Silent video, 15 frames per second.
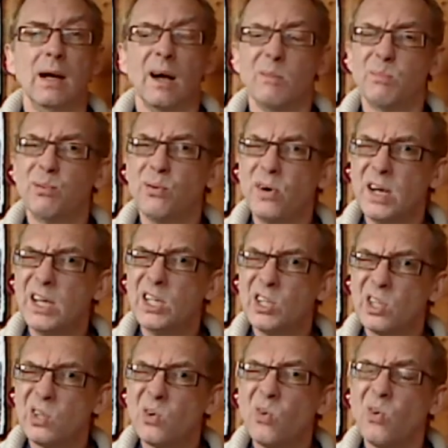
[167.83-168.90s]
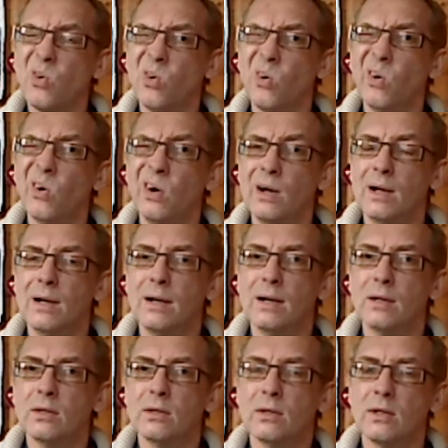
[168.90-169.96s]
I'm pretty sure
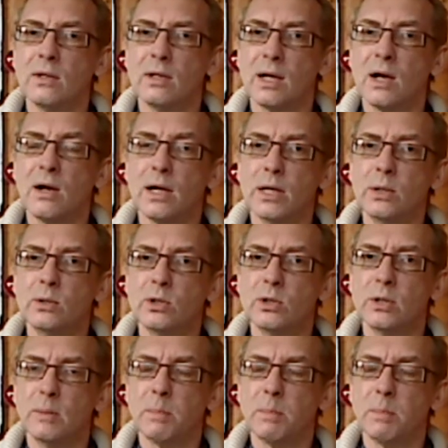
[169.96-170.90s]
that the guy who's